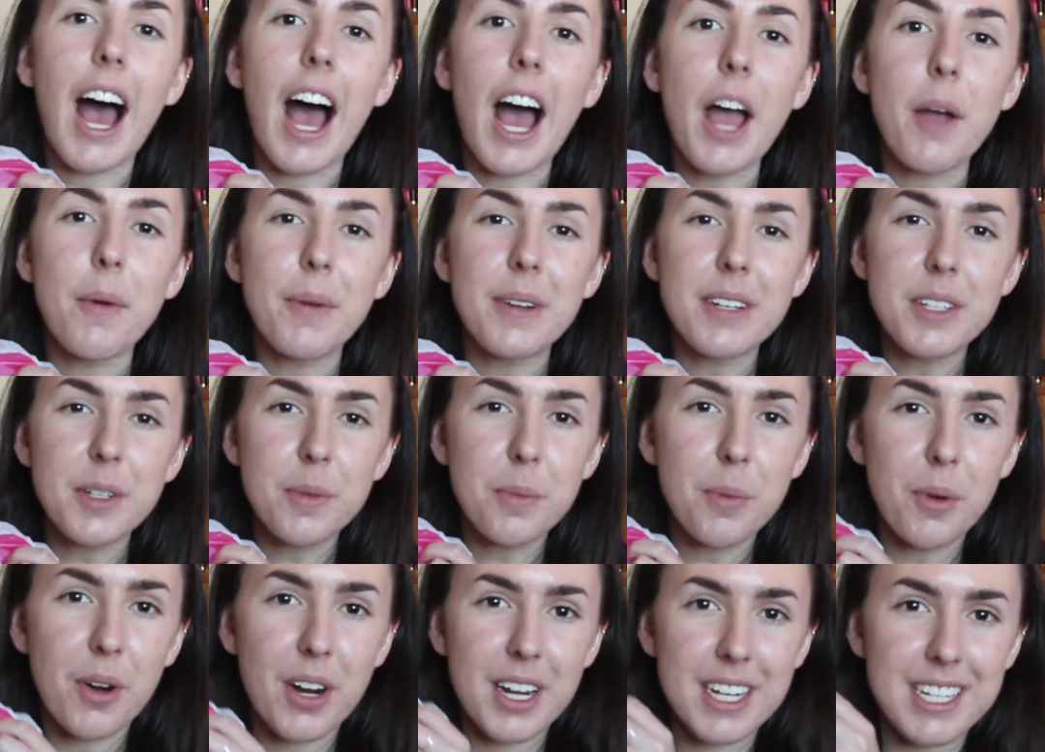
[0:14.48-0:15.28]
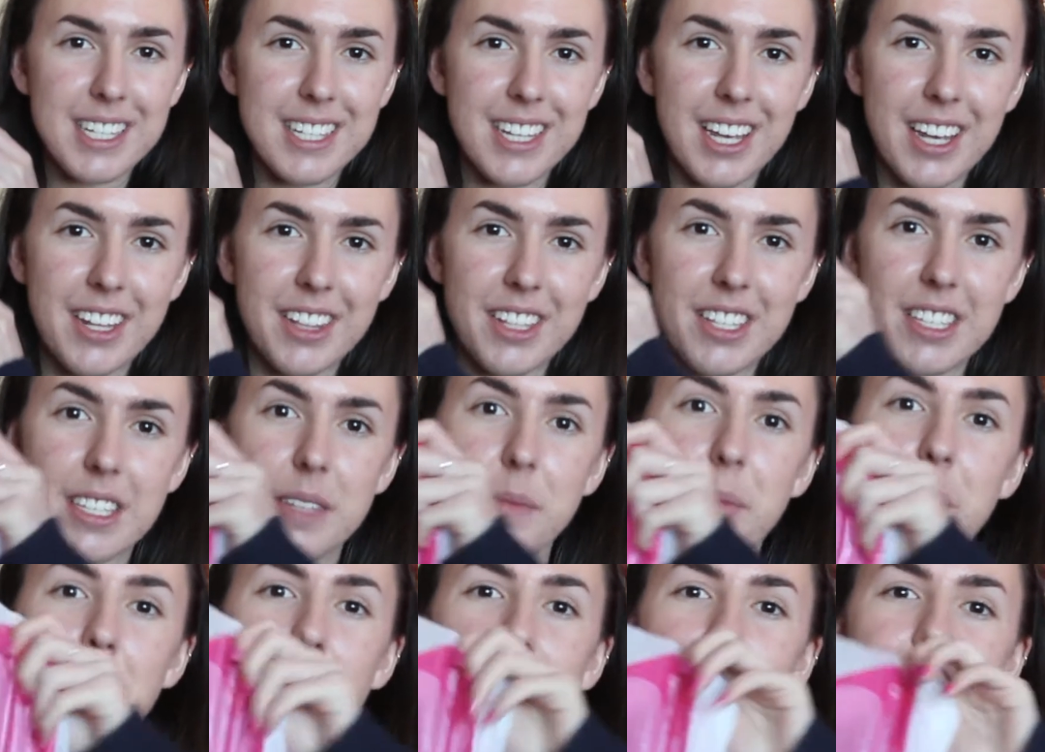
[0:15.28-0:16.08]
I went to Priceline
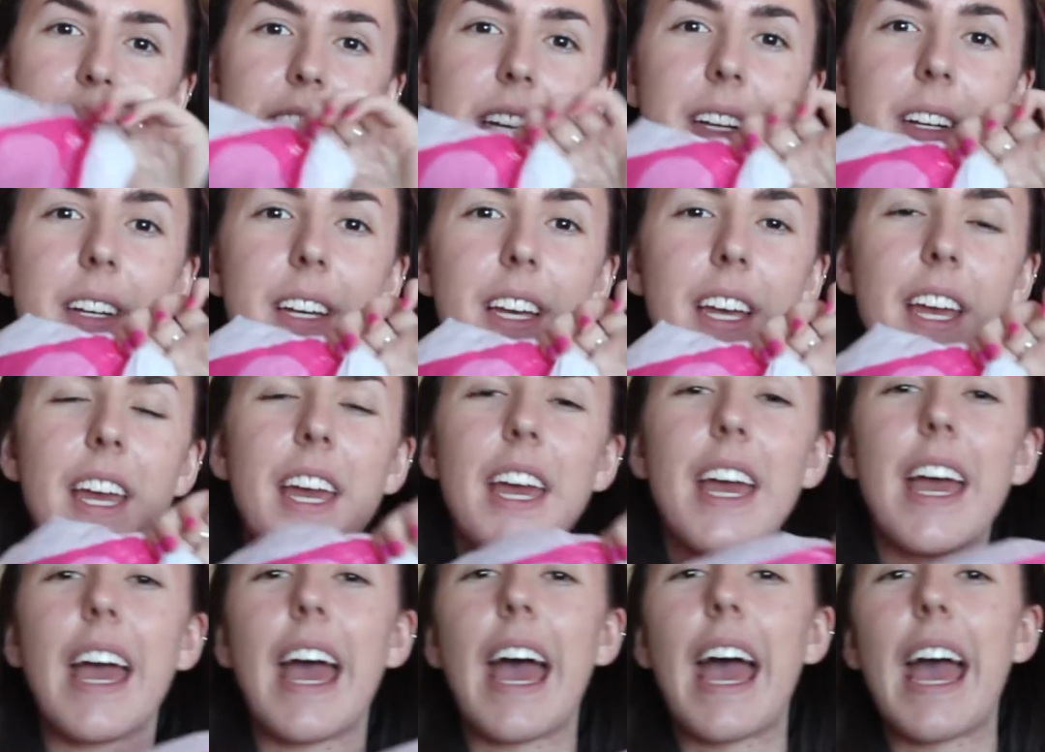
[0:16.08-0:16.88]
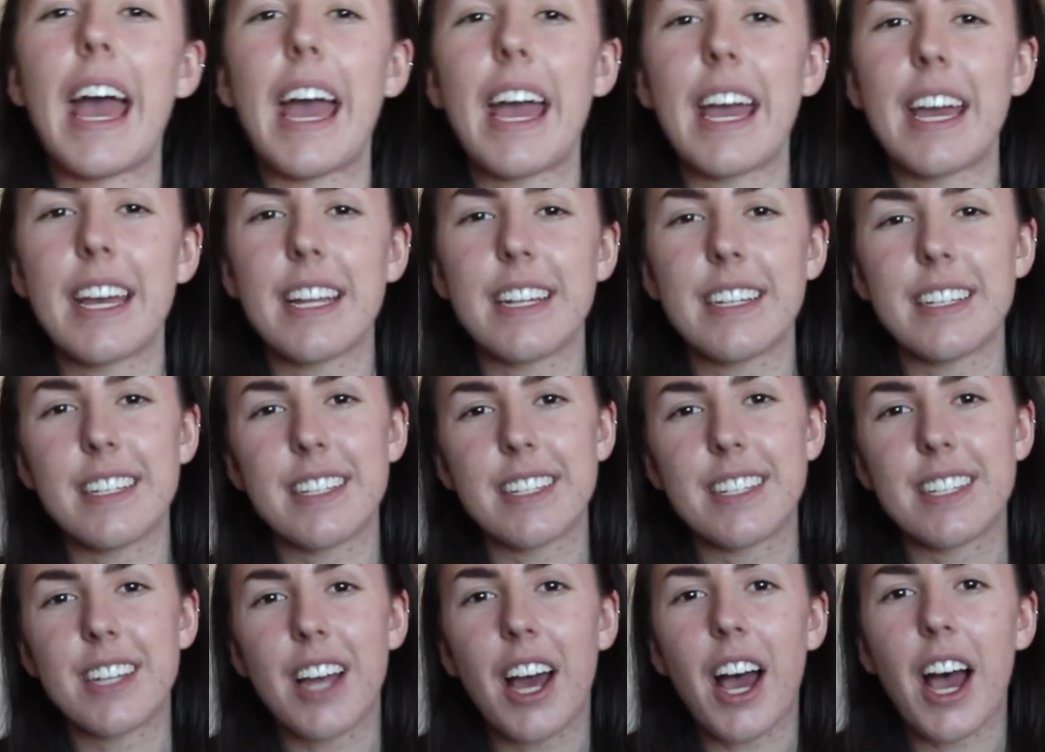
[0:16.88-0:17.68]
this morning
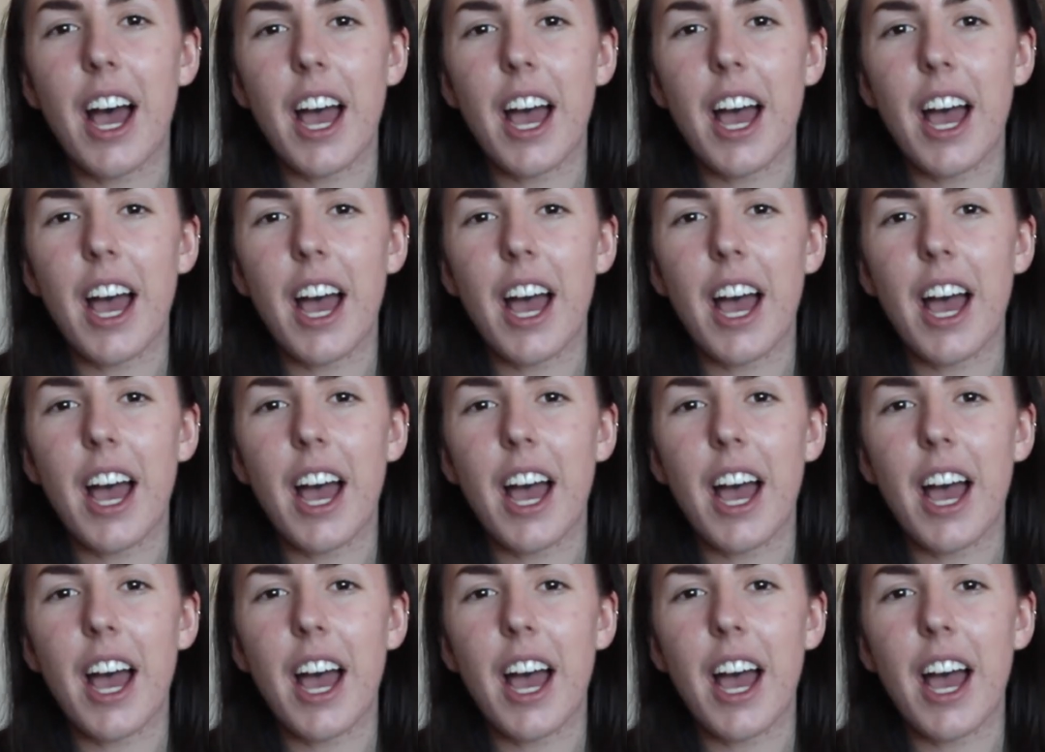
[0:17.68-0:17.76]
and